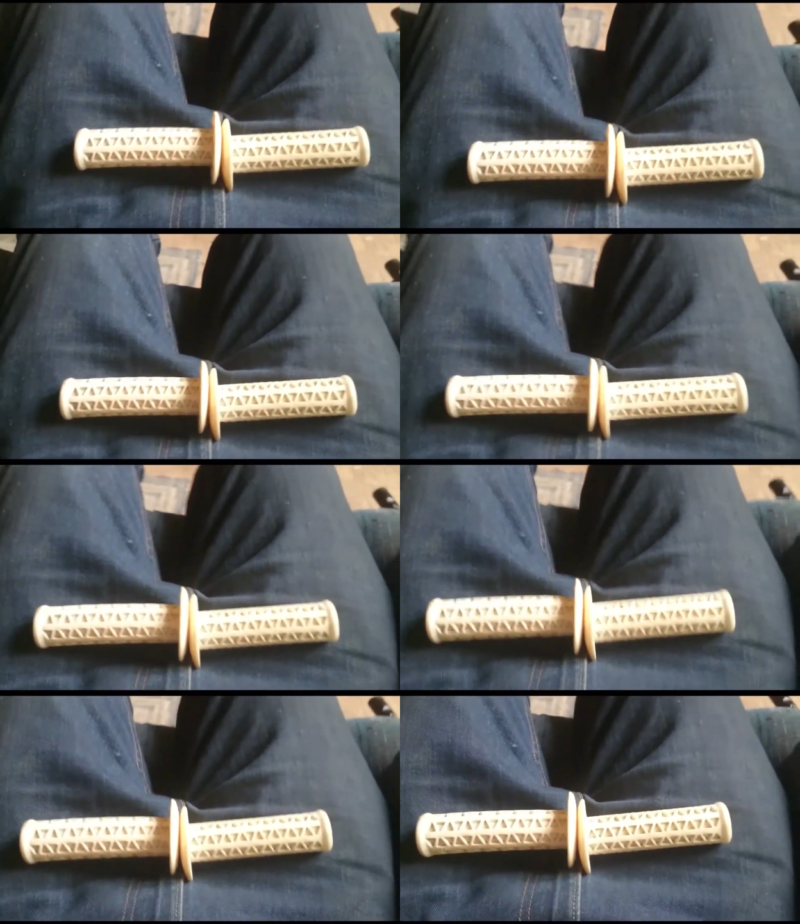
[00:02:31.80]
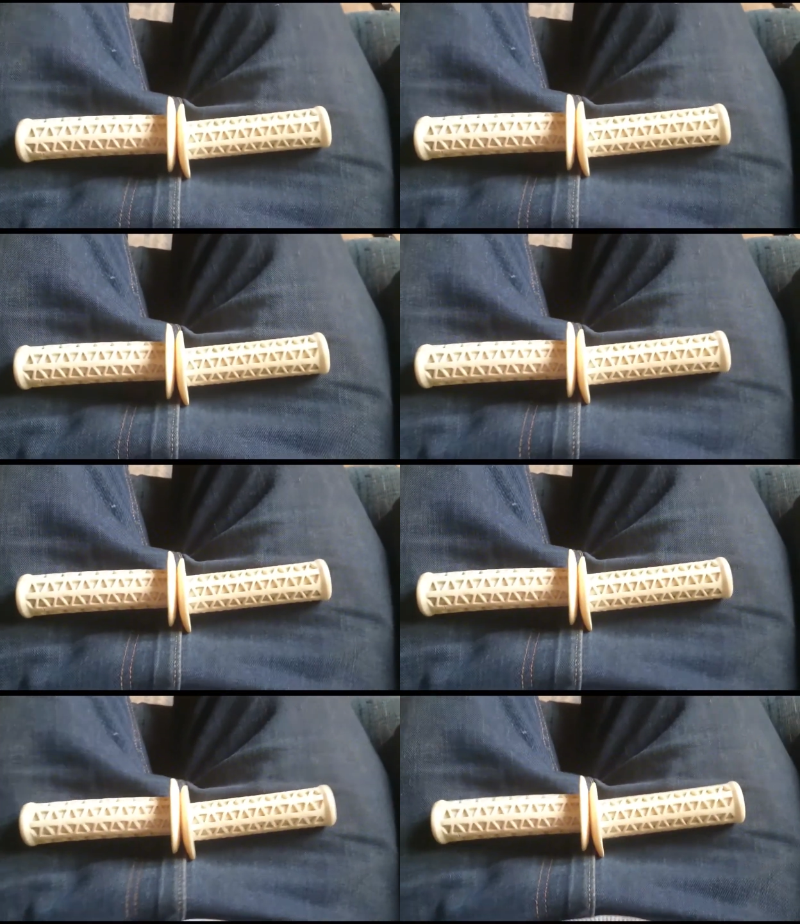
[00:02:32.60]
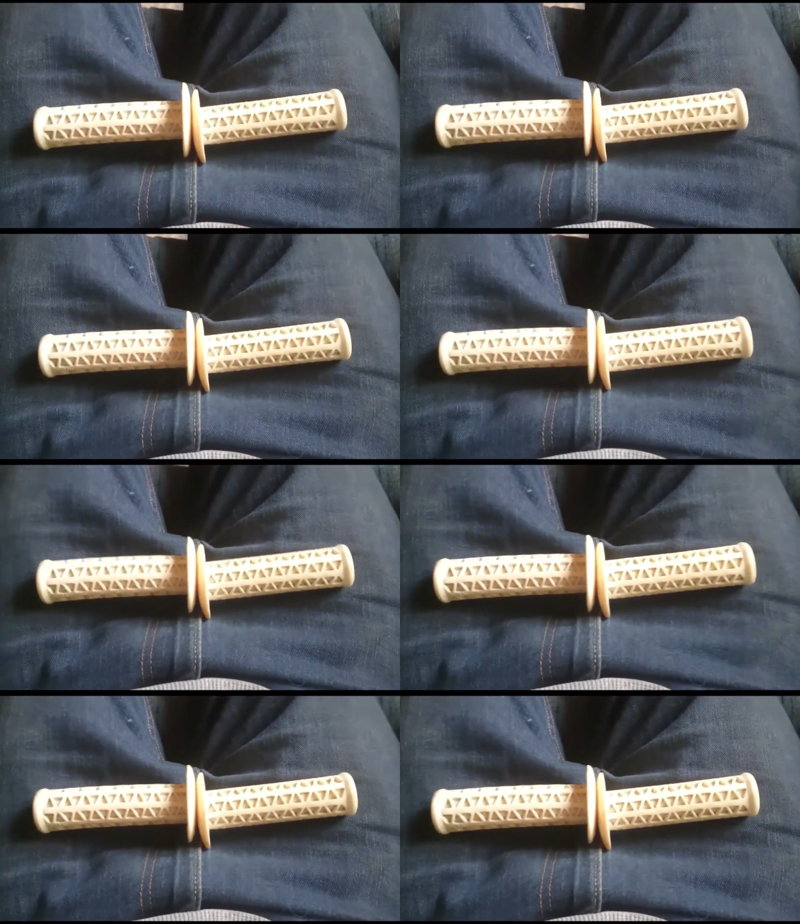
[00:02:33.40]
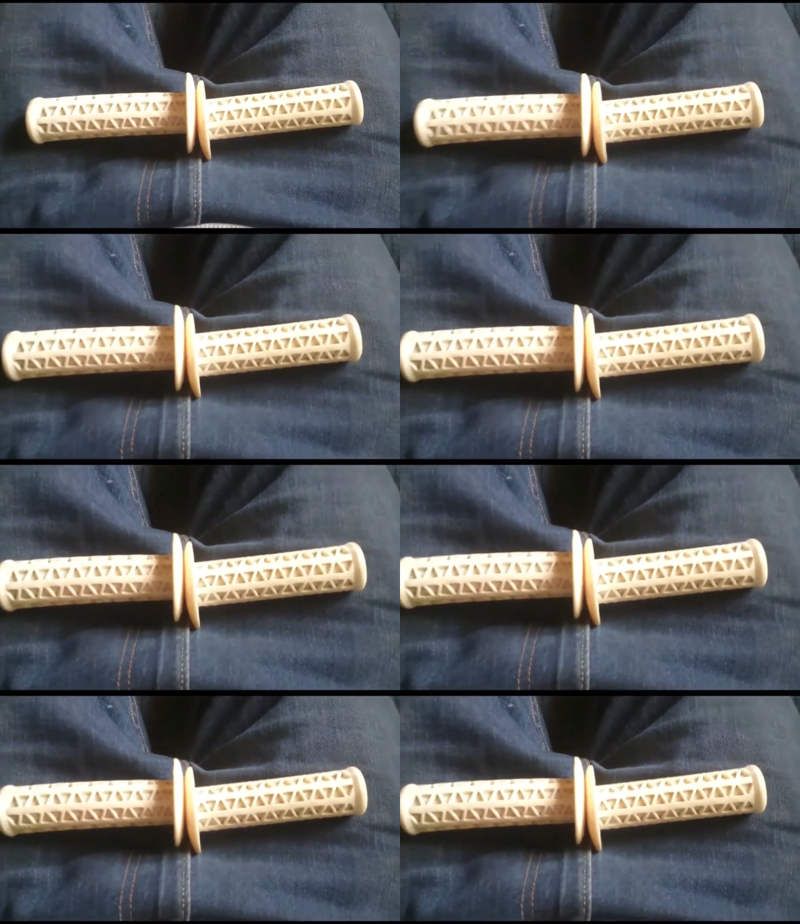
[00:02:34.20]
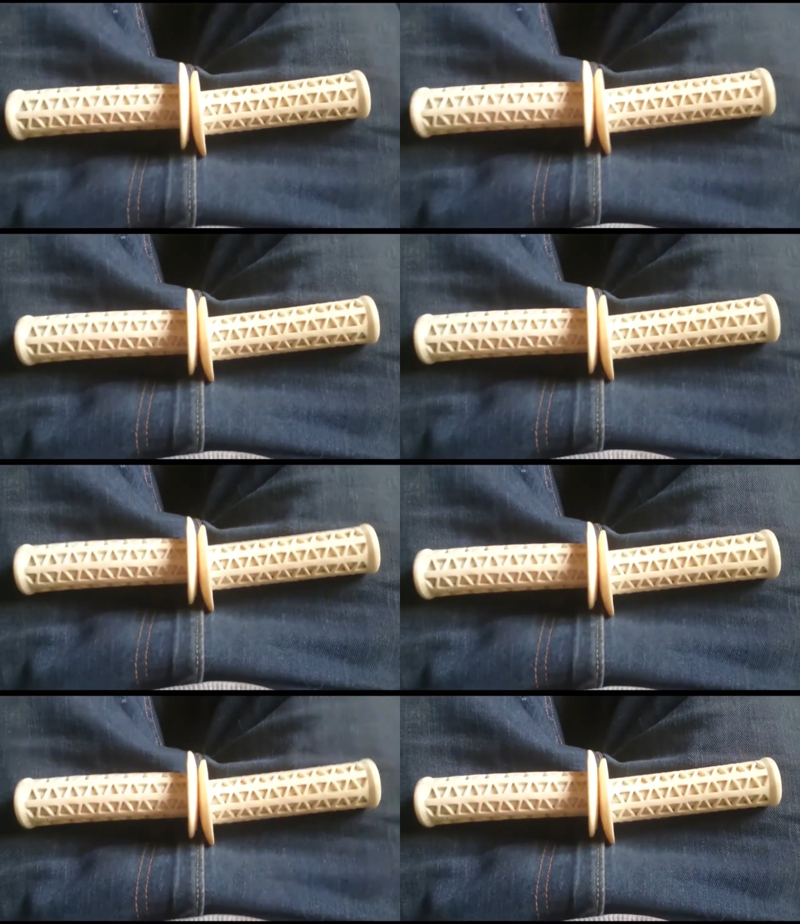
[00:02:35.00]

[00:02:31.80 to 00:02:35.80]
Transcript: Nobody's mouth can be seen.